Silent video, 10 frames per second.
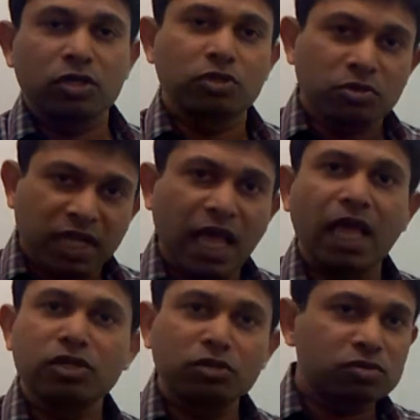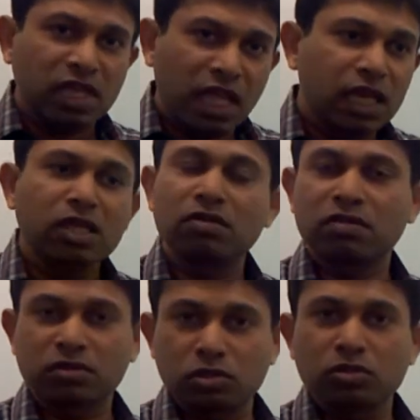you can use any of
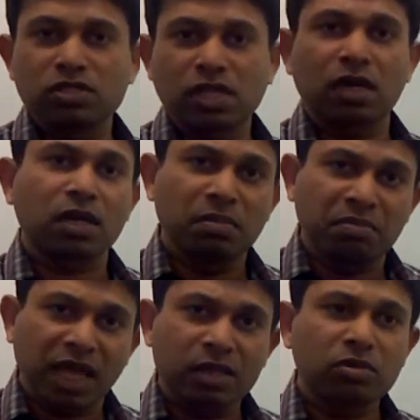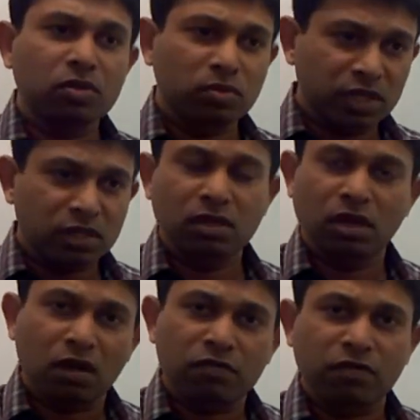the tools that are compatible with
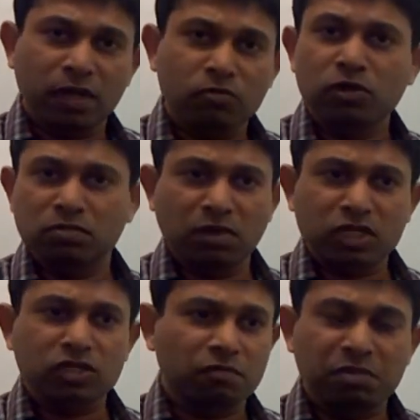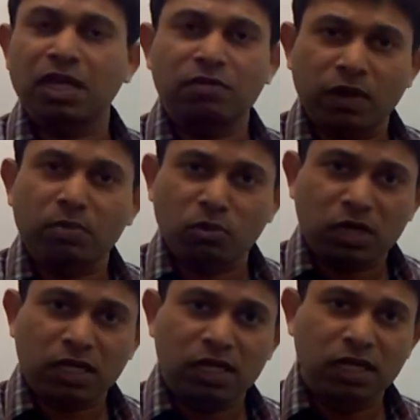our framework, Microsoft BI framework,